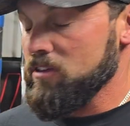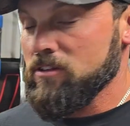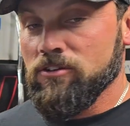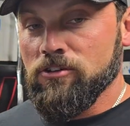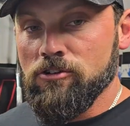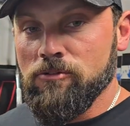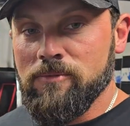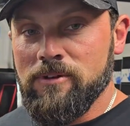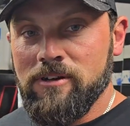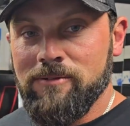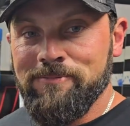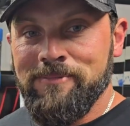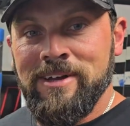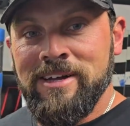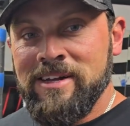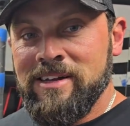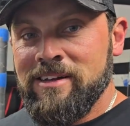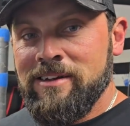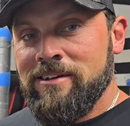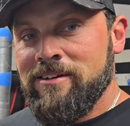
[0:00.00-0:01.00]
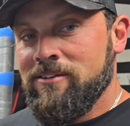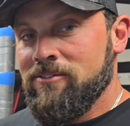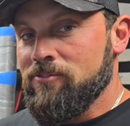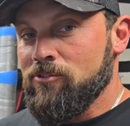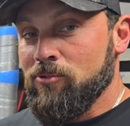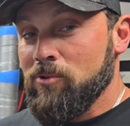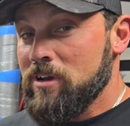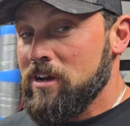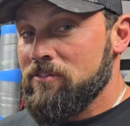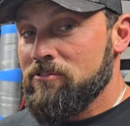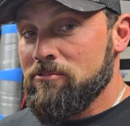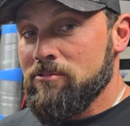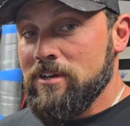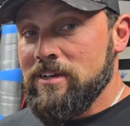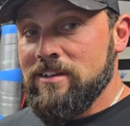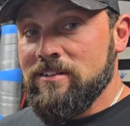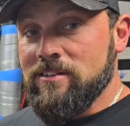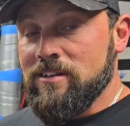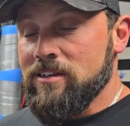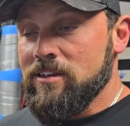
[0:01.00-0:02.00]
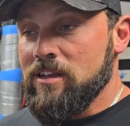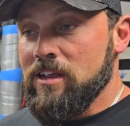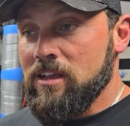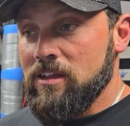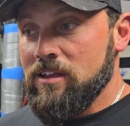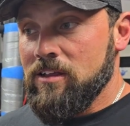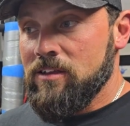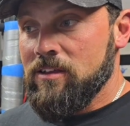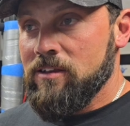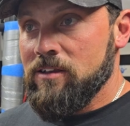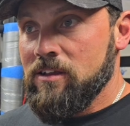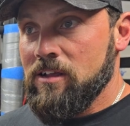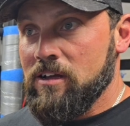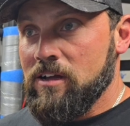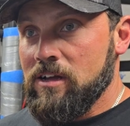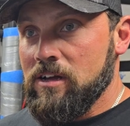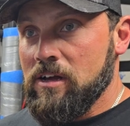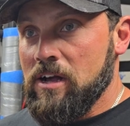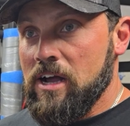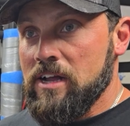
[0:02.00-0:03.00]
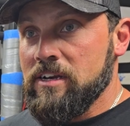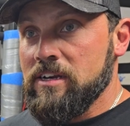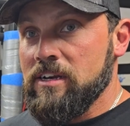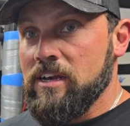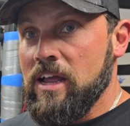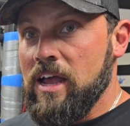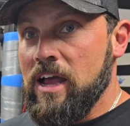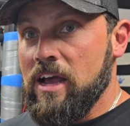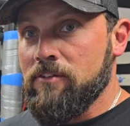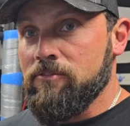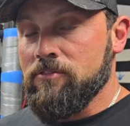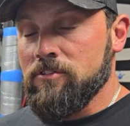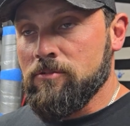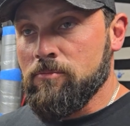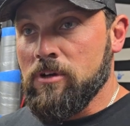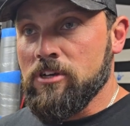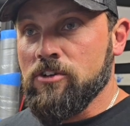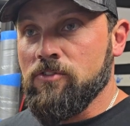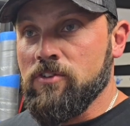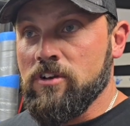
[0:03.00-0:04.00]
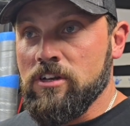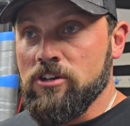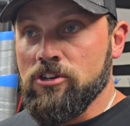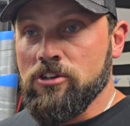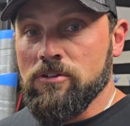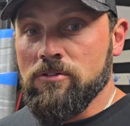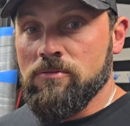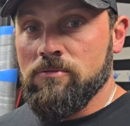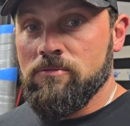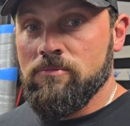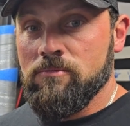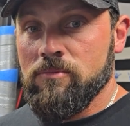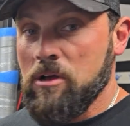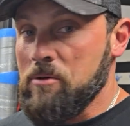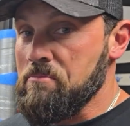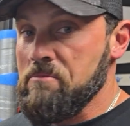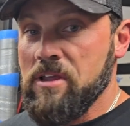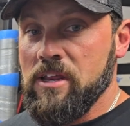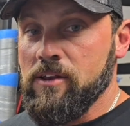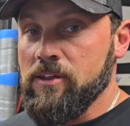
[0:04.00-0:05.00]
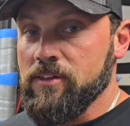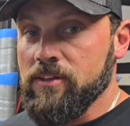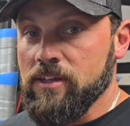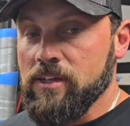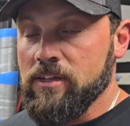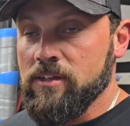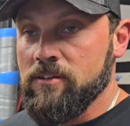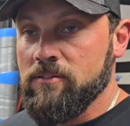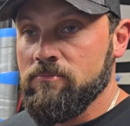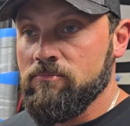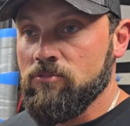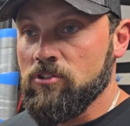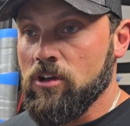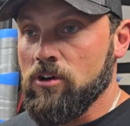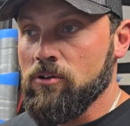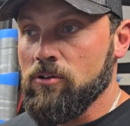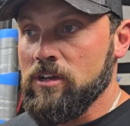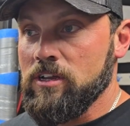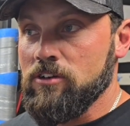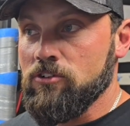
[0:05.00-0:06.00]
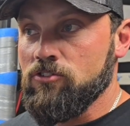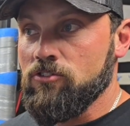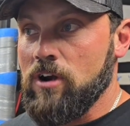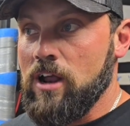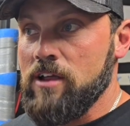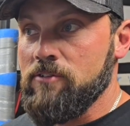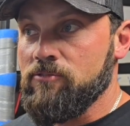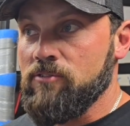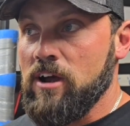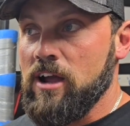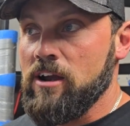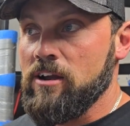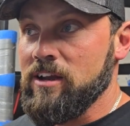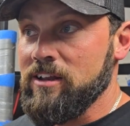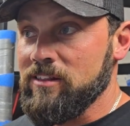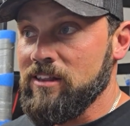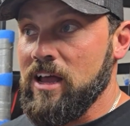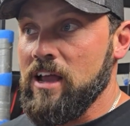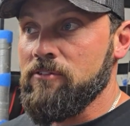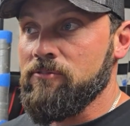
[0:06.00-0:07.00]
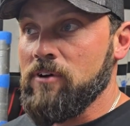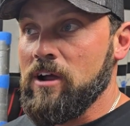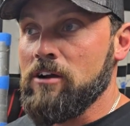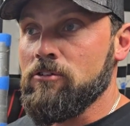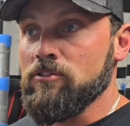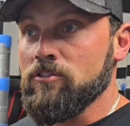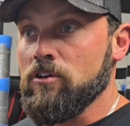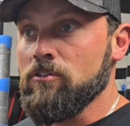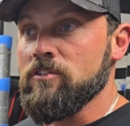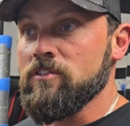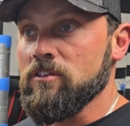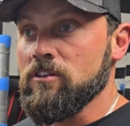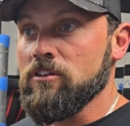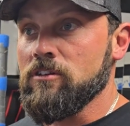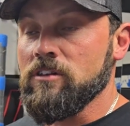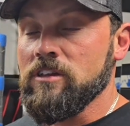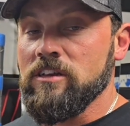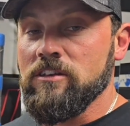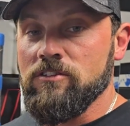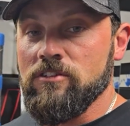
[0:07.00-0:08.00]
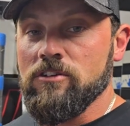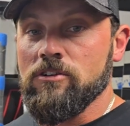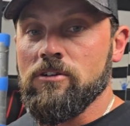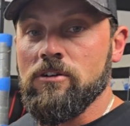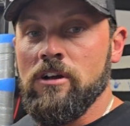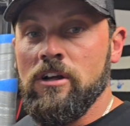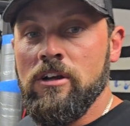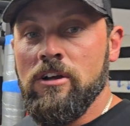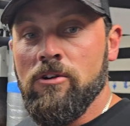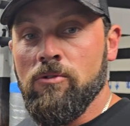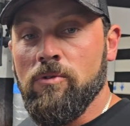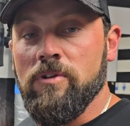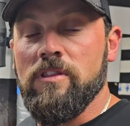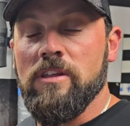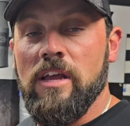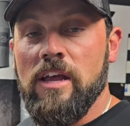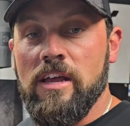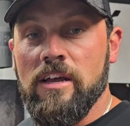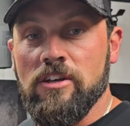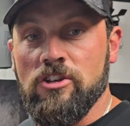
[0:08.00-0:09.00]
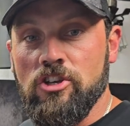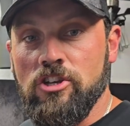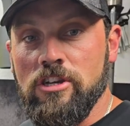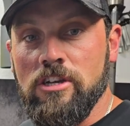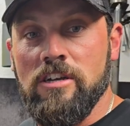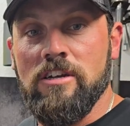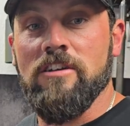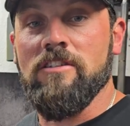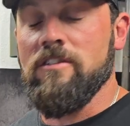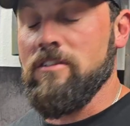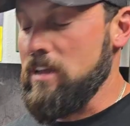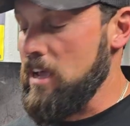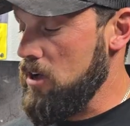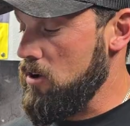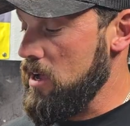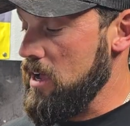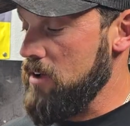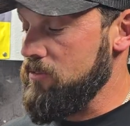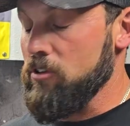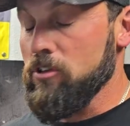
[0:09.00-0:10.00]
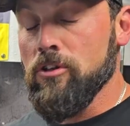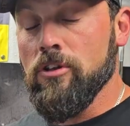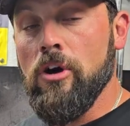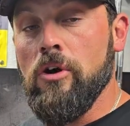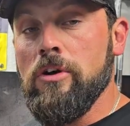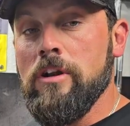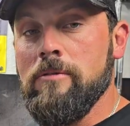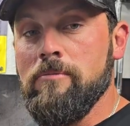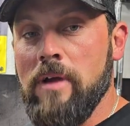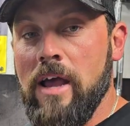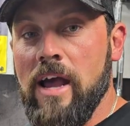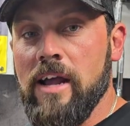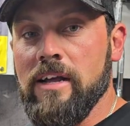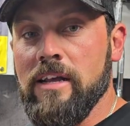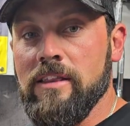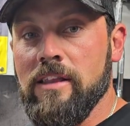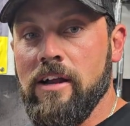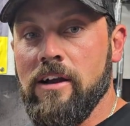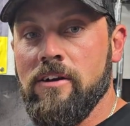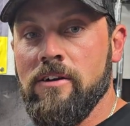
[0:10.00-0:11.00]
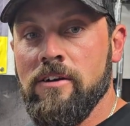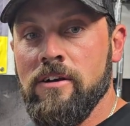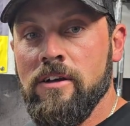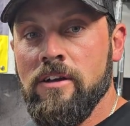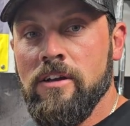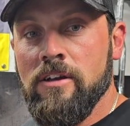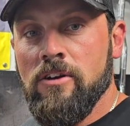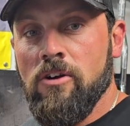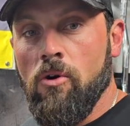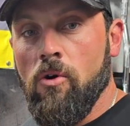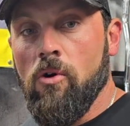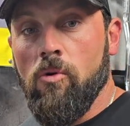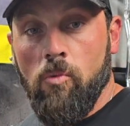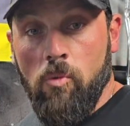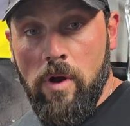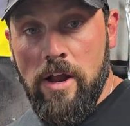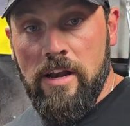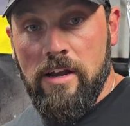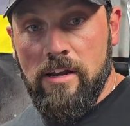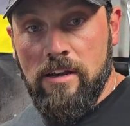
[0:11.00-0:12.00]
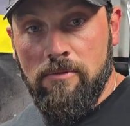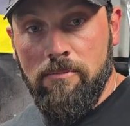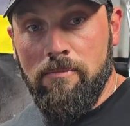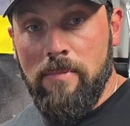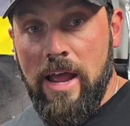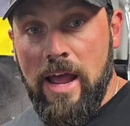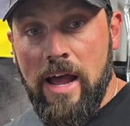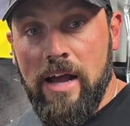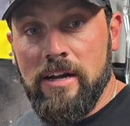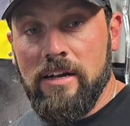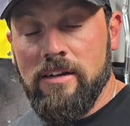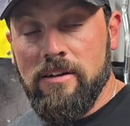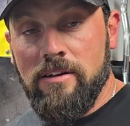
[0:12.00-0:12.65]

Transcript: aluminum, for whatever reason, I didn't have as much of an issue immediately. So in dry fire, in live fire was always a little easier with the AXG because now I have a loaded mag in there, or weighted mag.